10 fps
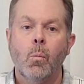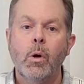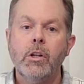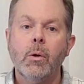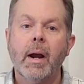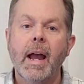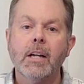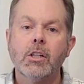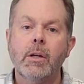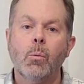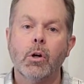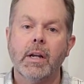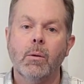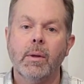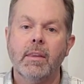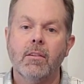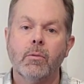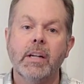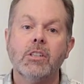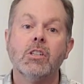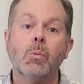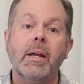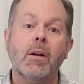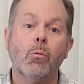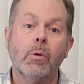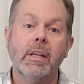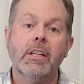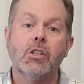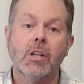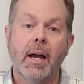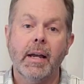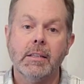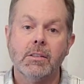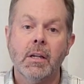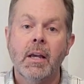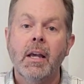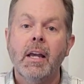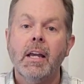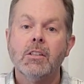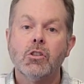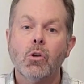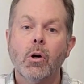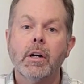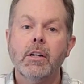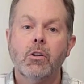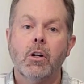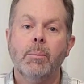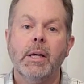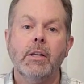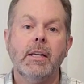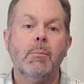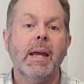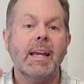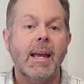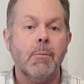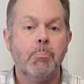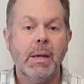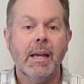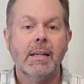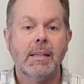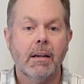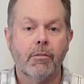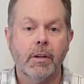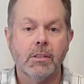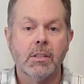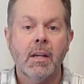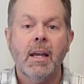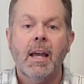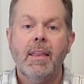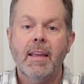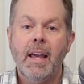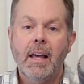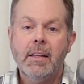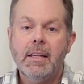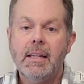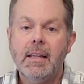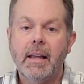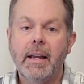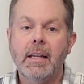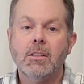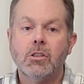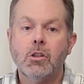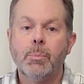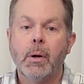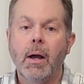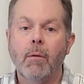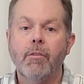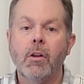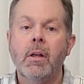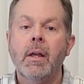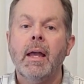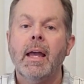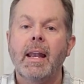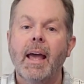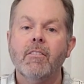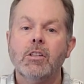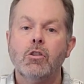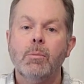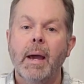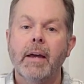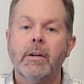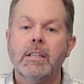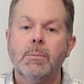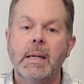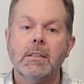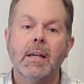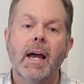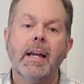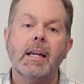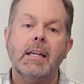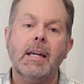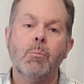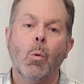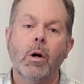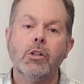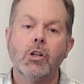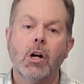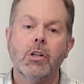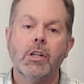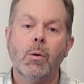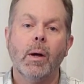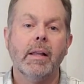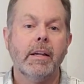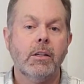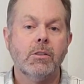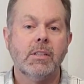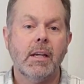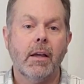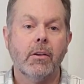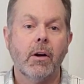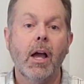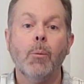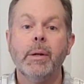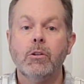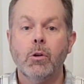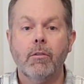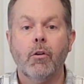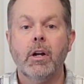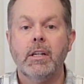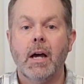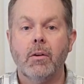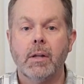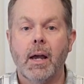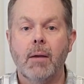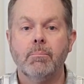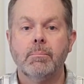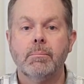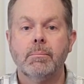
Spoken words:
When you are actually working with this wrench is when it really shines. Its torque and durability make a big difference. And the LED light is super helpful, and having 2 batteries means I can keep one charging while I use the other, helping to avoid downtime.